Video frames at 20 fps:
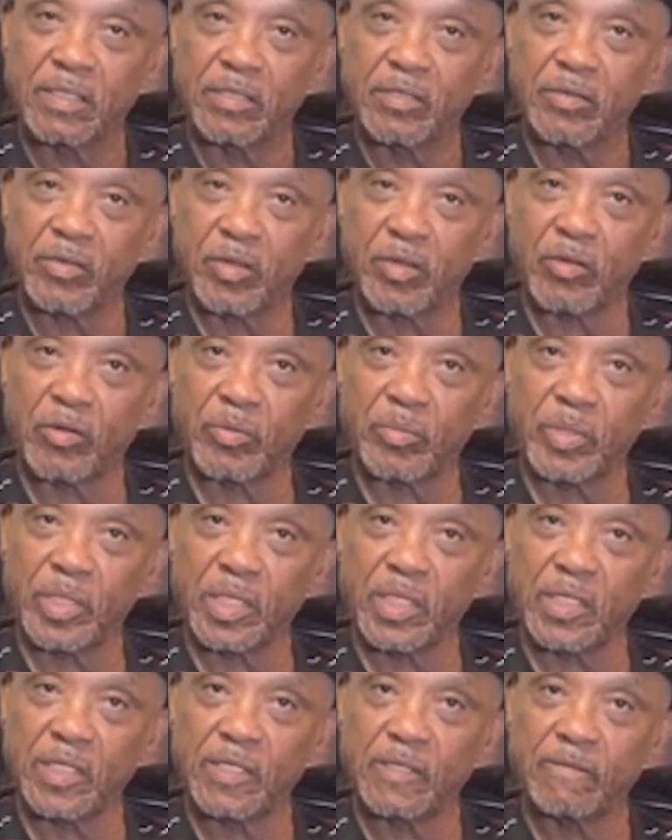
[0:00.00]
You know what I
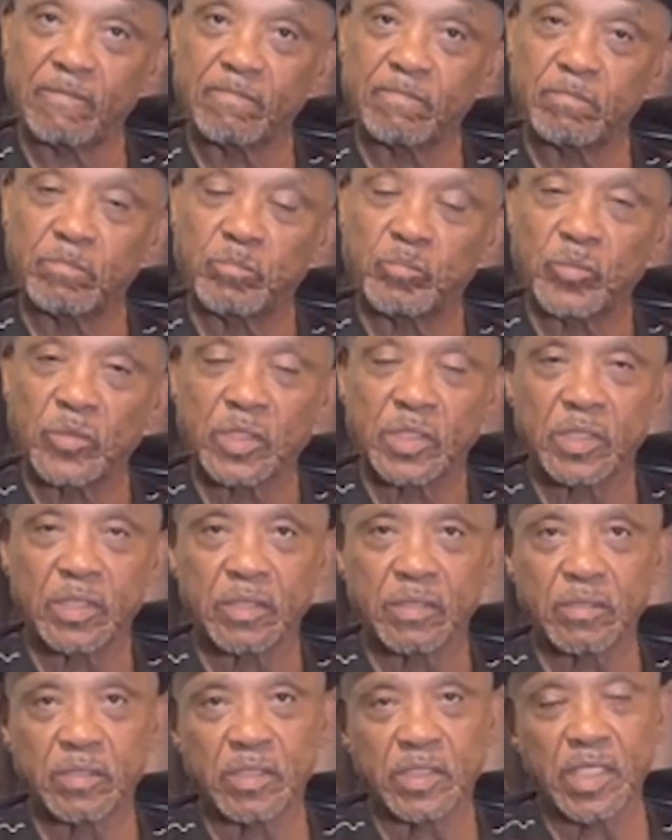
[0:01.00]
mean?
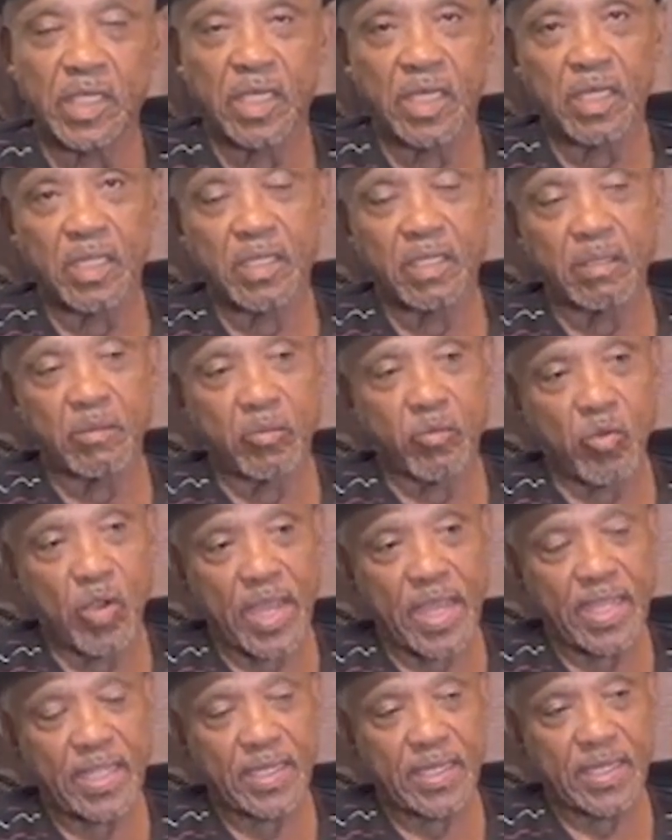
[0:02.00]
Now the
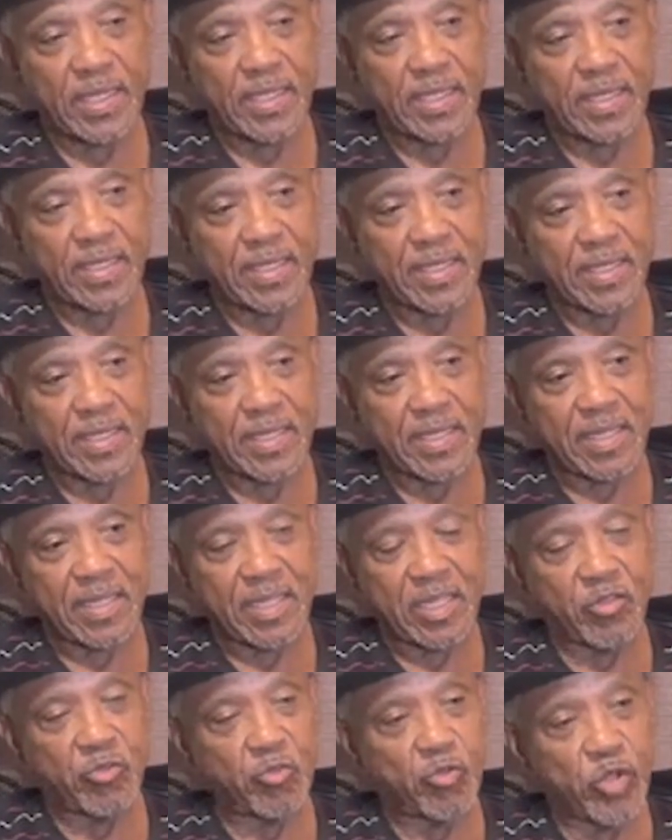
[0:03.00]
white
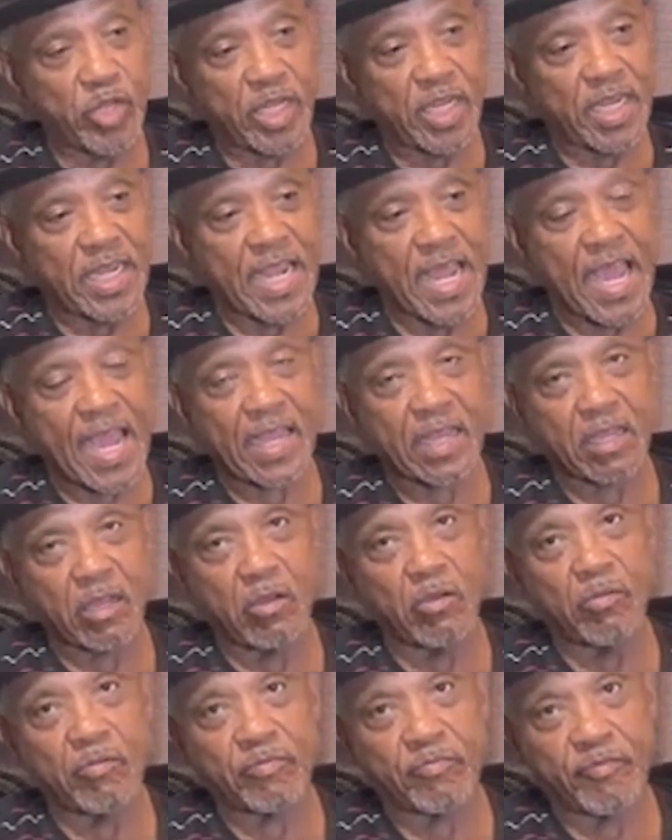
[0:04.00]
is really not
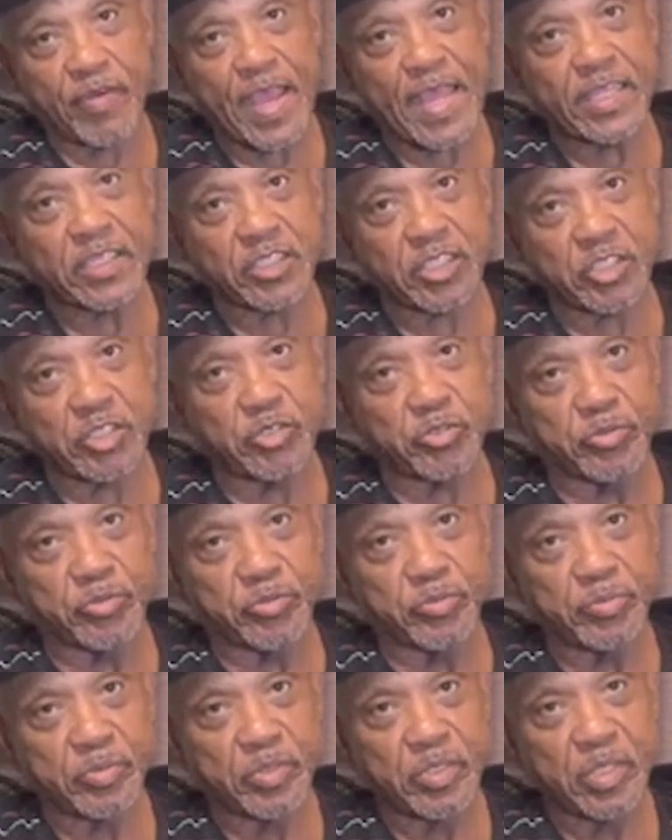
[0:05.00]
gonna fight you.
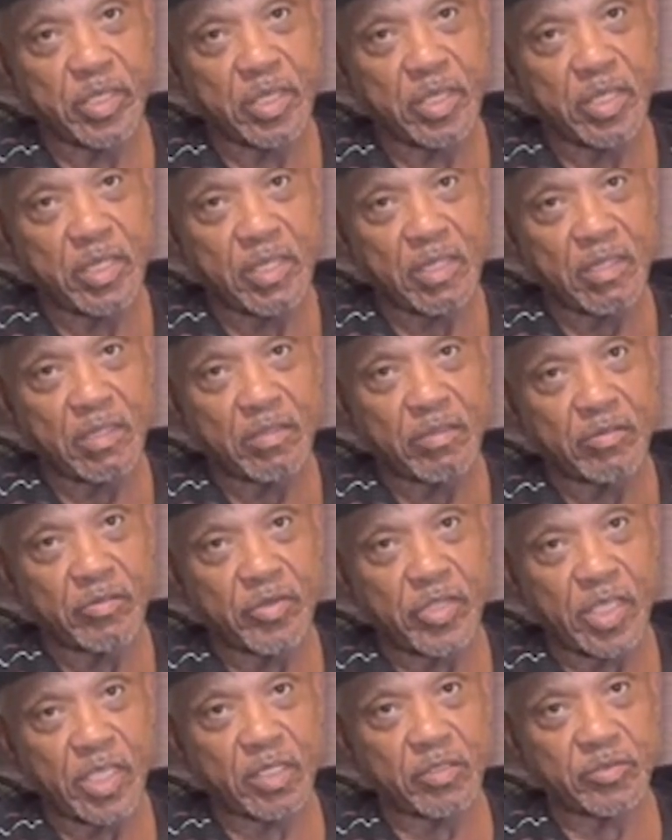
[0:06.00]

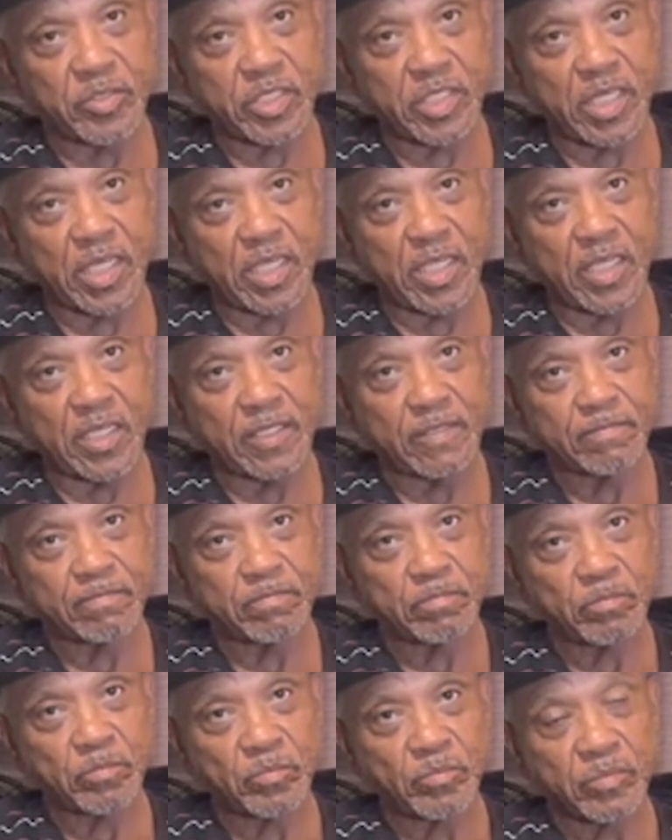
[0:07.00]
You know what I'm saying?
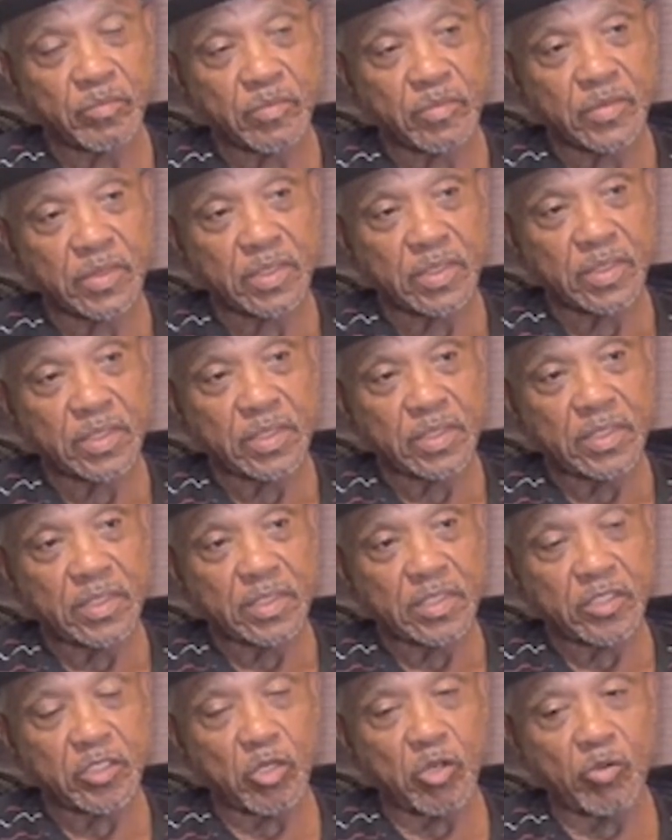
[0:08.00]

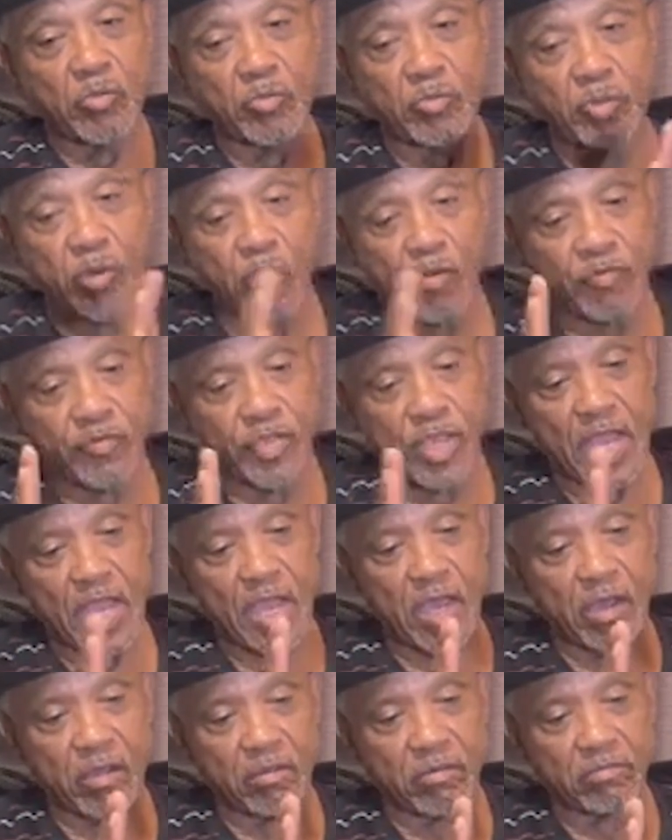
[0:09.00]
So both of
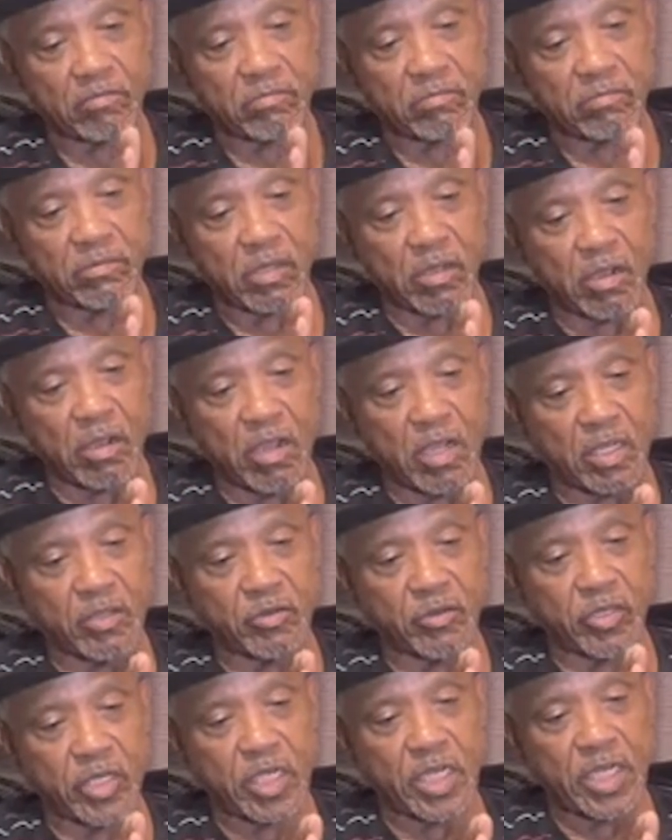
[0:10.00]
y'all
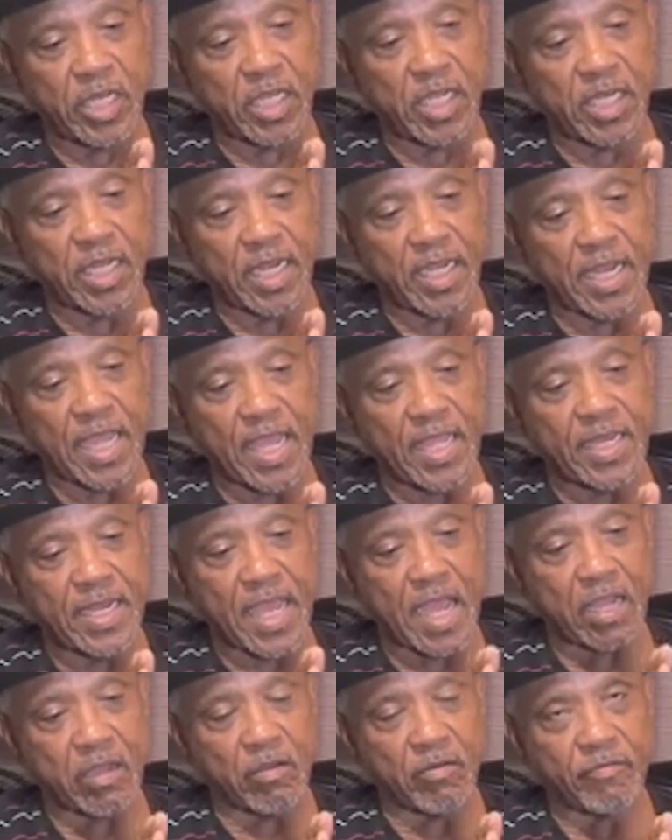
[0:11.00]
arguing, he
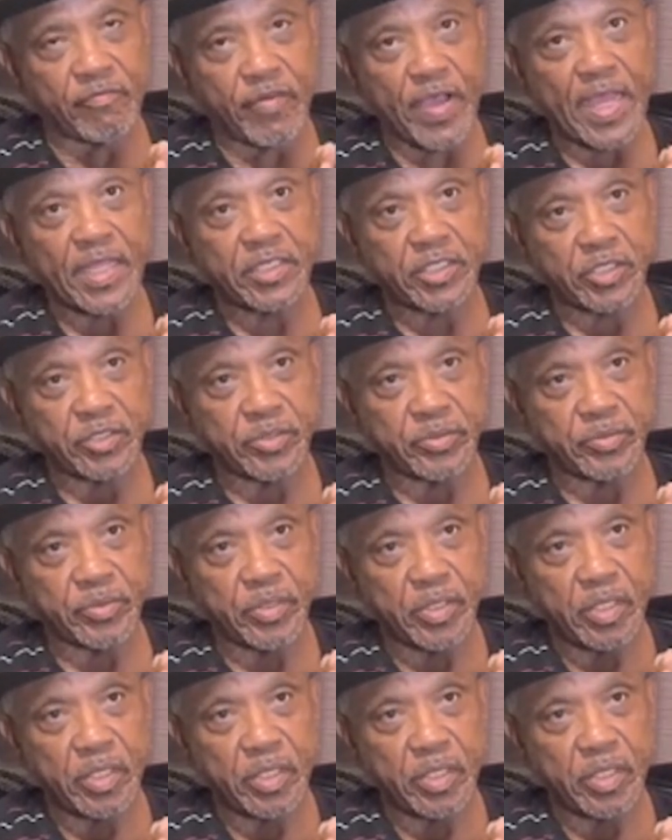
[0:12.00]
not gonna fight you.